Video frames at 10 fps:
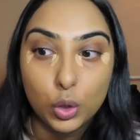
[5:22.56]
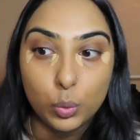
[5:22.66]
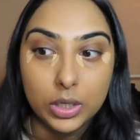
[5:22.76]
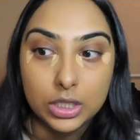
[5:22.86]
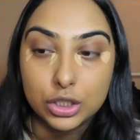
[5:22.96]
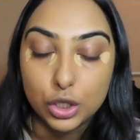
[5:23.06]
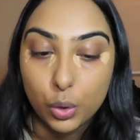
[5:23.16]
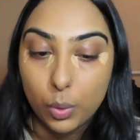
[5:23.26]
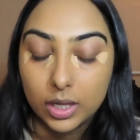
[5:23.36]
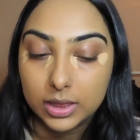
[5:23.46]
we
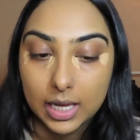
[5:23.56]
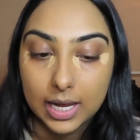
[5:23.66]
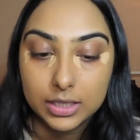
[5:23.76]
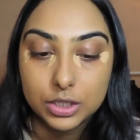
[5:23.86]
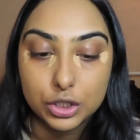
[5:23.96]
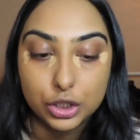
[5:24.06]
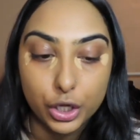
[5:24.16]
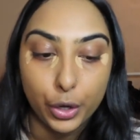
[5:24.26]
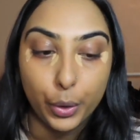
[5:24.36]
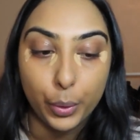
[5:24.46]
don't want that
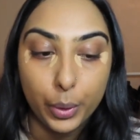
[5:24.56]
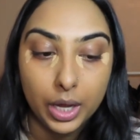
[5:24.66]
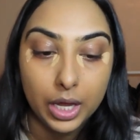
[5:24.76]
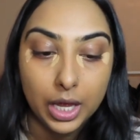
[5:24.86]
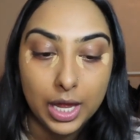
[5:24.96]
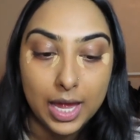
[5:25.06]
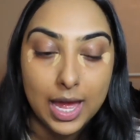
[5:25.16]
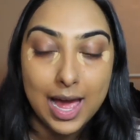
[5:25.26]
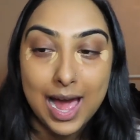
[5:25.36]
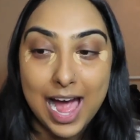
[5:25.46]
so
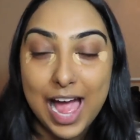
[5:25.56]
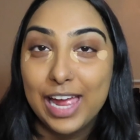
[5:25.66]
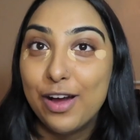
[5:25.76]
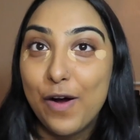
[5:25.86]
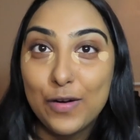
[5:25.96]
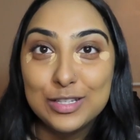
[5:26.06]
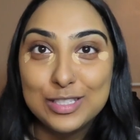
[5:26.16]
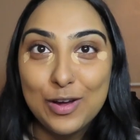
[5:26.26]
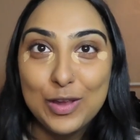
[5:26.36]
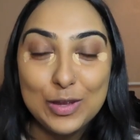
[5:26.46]
I
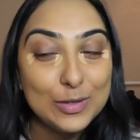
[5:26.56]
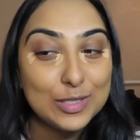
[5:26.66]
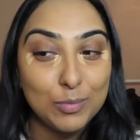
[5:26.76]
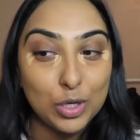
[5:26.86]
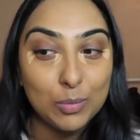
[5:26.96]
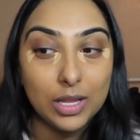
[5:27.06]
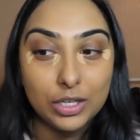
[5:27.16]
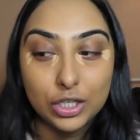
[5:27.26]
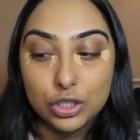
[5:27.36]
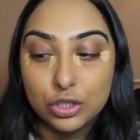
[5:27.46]
also use a beauty
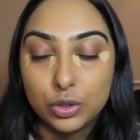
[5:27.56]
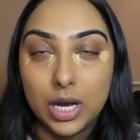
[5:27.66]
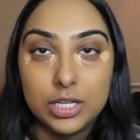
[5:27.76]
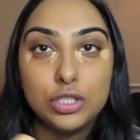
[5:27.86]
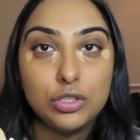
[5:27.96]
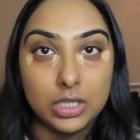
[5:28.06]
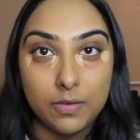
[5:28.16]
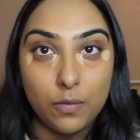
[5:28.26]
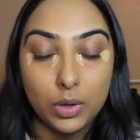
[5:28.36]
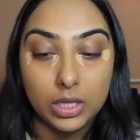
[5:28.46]
blender to, I just use a
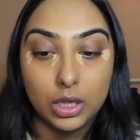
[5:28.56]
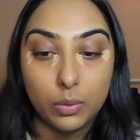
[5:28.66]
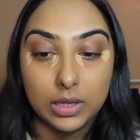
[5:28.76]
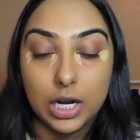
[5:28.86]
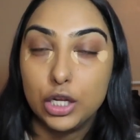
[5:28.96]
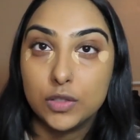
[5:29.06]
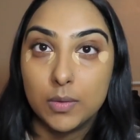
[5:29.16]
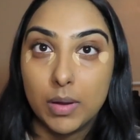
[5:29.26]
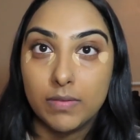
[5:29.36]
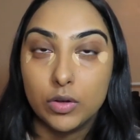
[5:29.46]
different one than the one that I use
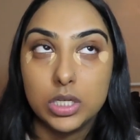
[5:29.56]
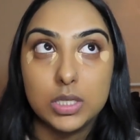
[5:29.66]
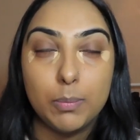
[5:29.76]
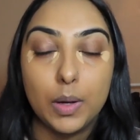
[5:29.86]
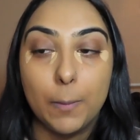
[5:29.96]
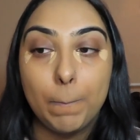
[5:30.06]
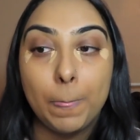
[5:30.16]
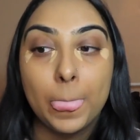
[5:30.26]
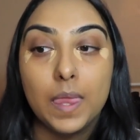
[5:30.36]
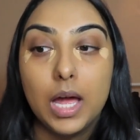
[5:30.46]
for my foundation, but
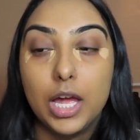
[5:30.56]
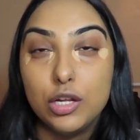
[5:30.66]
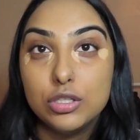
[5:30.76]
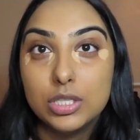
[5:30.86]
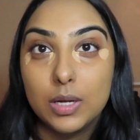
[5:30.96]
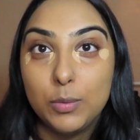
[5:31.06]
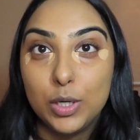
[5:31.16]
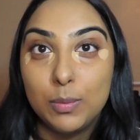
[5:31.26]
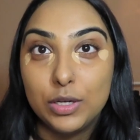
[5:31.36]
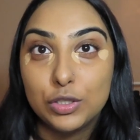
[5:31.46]
I use a
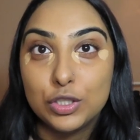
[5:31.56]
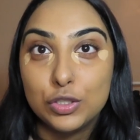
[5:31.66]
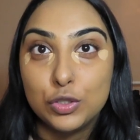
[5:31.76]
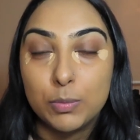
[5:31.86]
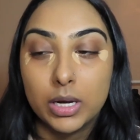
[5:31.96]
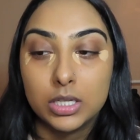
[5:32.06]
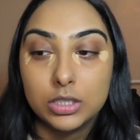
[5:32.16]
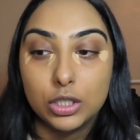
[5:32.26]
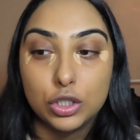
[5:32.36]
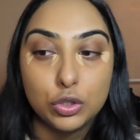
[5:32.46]
beauty blender to do my
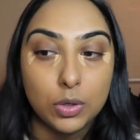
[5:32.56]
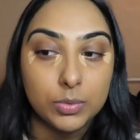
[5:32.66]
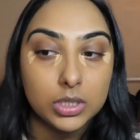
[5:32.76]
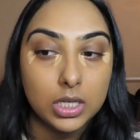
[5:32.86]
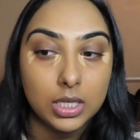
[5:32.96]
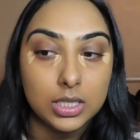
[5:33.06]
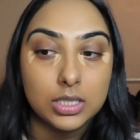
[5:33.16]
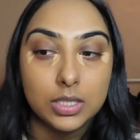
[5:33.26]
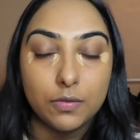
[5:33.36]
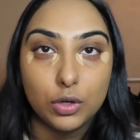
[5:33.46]
concealer too. I'm just going to let
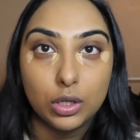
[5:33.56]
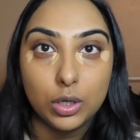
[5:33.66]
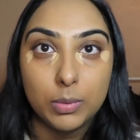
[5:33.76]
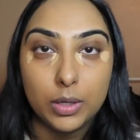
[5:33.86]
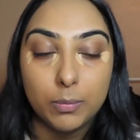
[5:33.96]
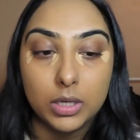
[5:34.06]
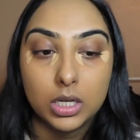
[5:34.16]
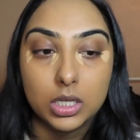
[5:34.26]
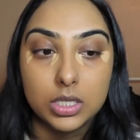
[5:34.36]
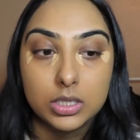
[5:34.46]
this sit for a little bit
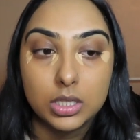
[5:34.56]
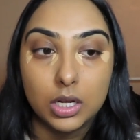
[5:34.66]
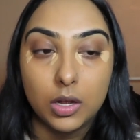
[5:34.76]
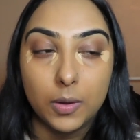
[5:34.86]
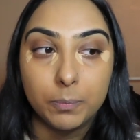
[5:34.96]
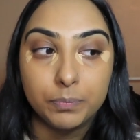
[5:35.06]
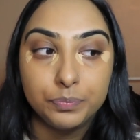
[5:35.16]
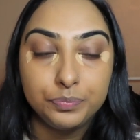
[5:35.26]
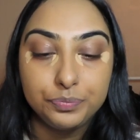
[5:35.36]
because, um,